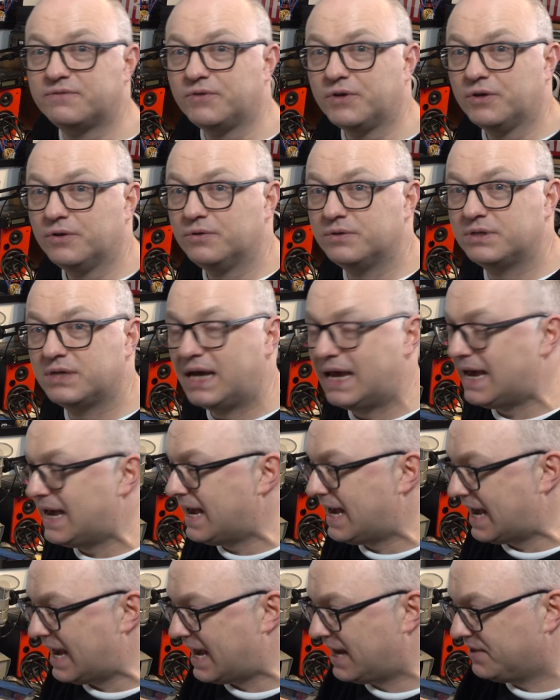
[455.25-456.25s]
views.
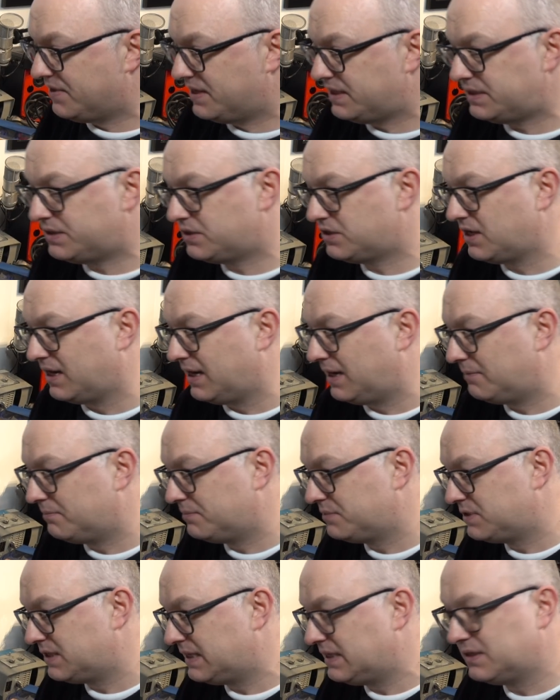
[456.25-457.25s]
And this chap,
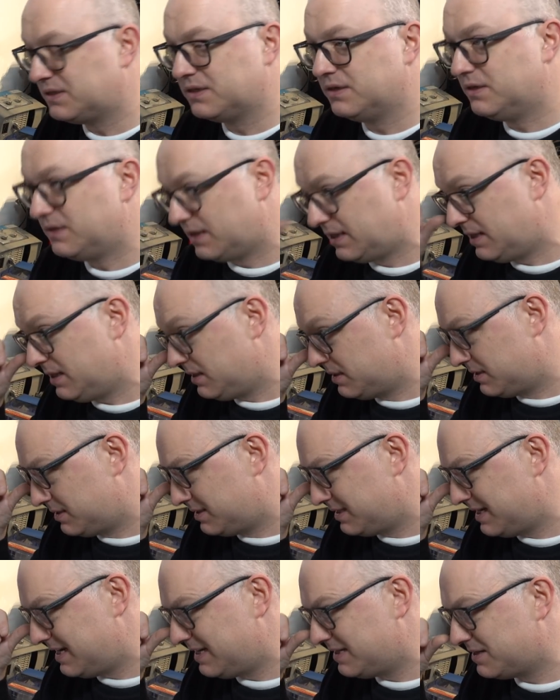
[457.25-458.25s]
Jason, he
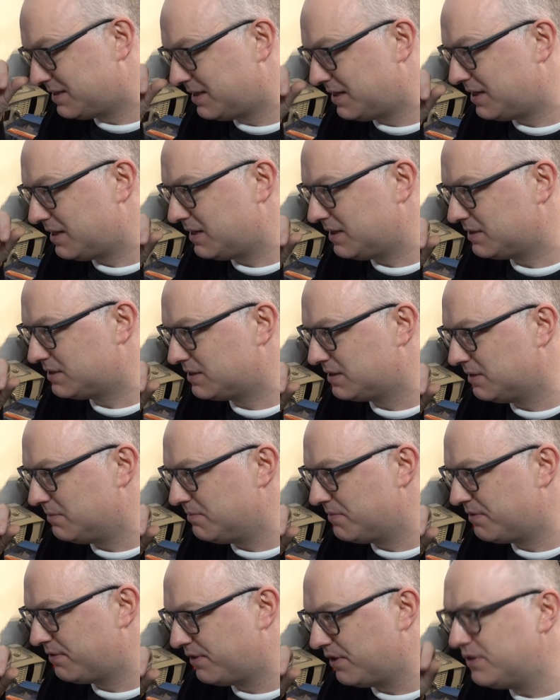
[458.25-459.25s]
did
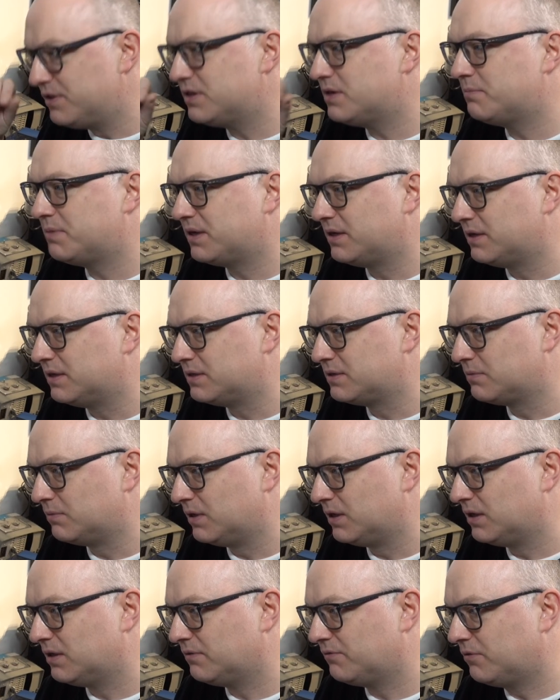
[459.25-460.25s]
some Thunderbirds
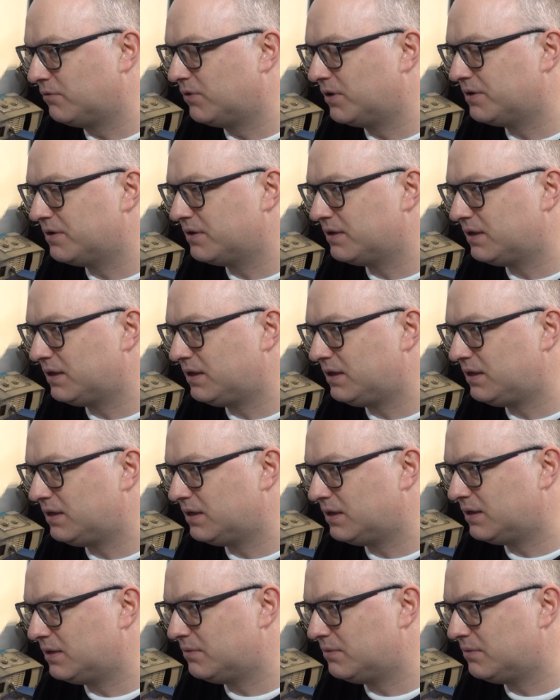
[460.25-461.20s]
work for one of the